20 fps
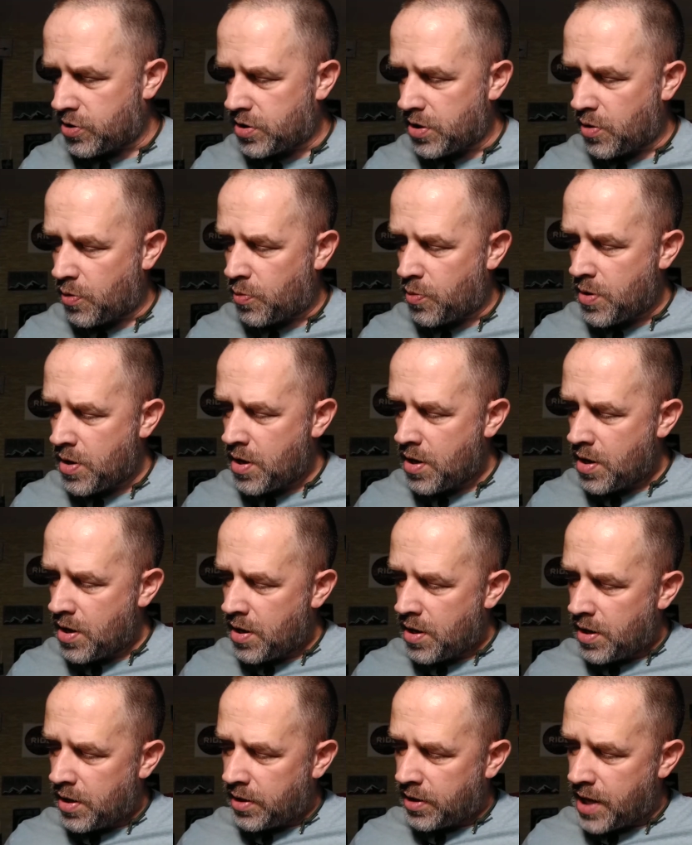So
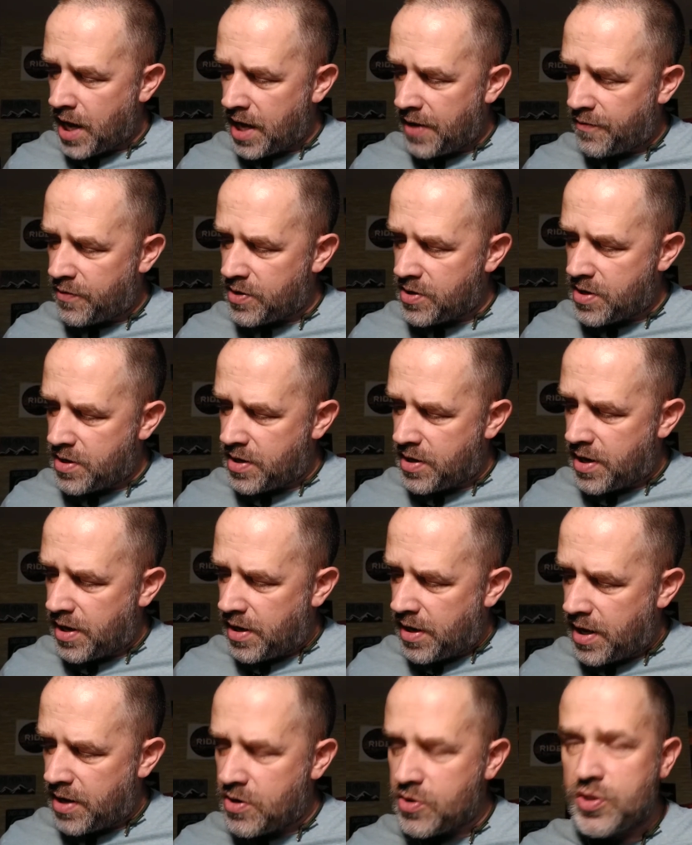kind of an
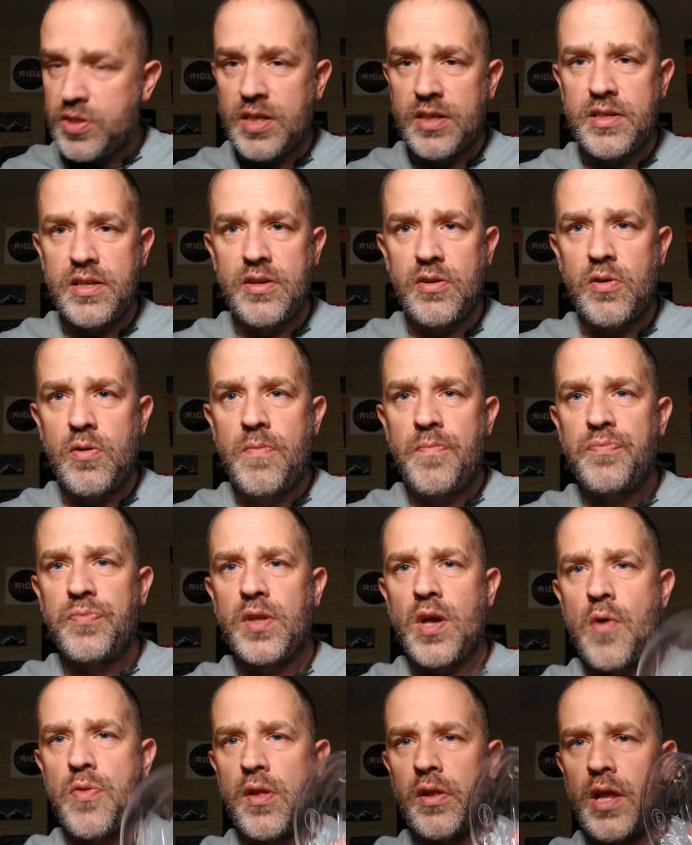interesting deal.
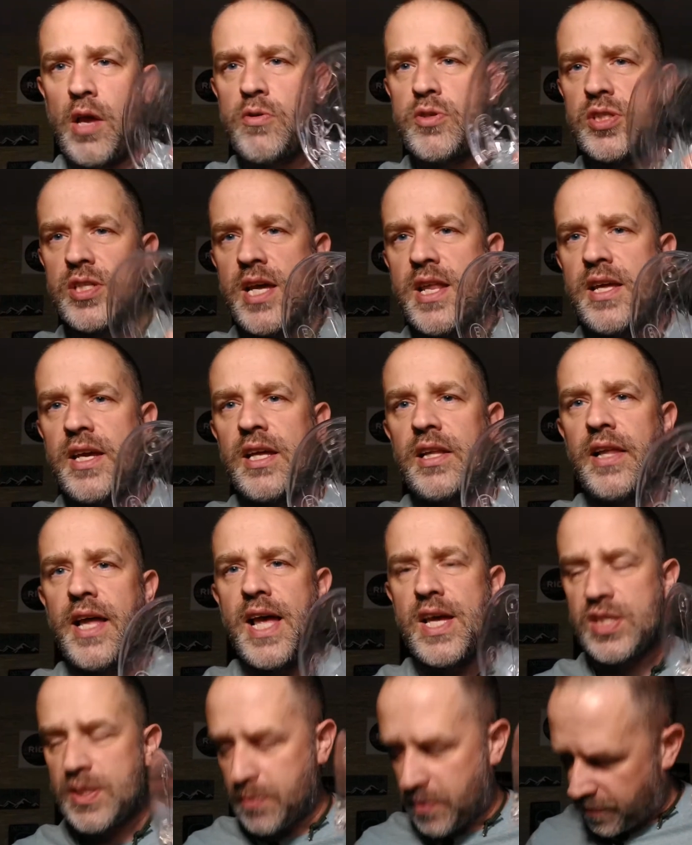On the low setting, it
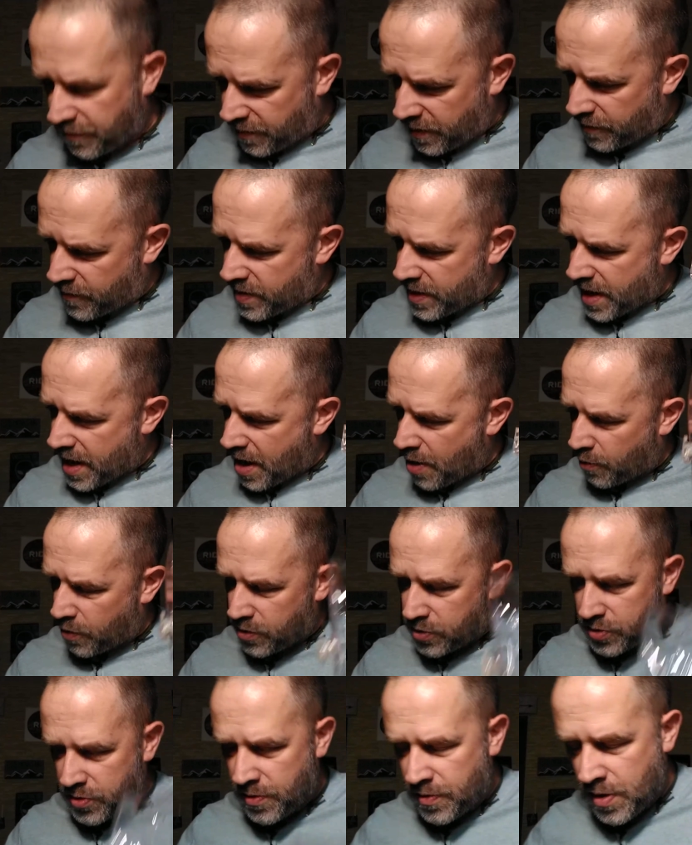lasts up to 50
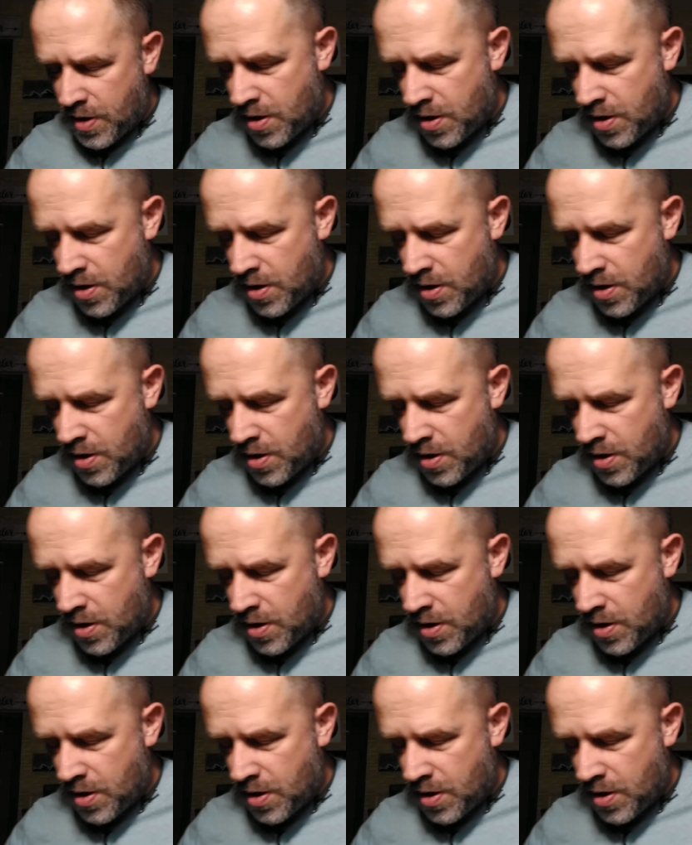hours.